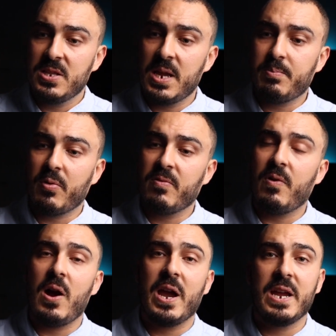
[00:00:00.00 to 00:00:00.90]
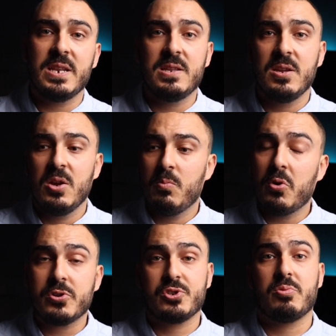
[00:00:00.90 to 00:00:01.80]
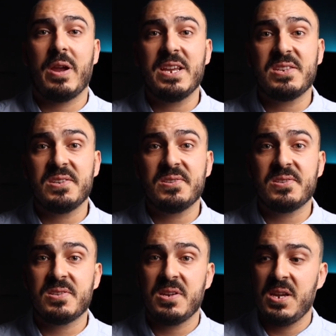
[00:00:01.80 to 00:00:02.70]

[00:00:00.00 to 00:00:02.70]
they provide more traces,